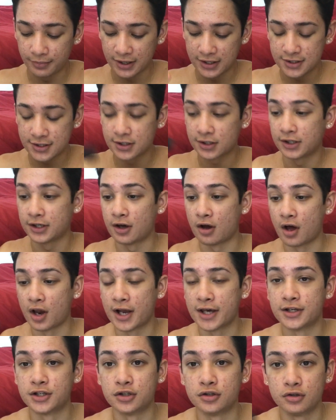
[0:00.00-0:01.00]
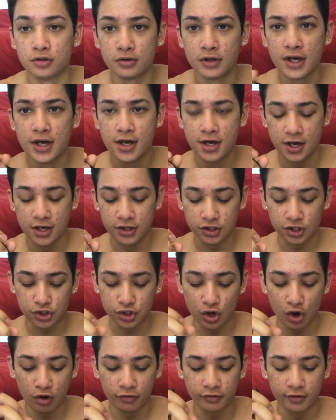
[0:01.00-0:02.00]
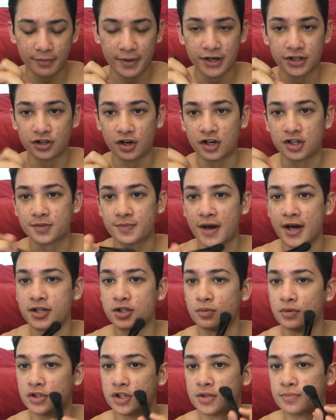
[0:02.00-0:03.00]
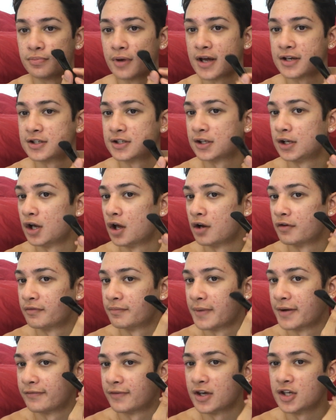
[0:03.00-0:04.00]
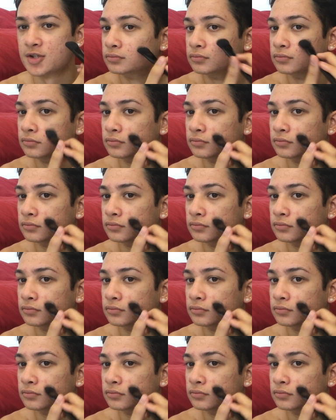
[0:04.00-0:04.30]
Basically all I do is just go over my dark spots, which is practically all over my face.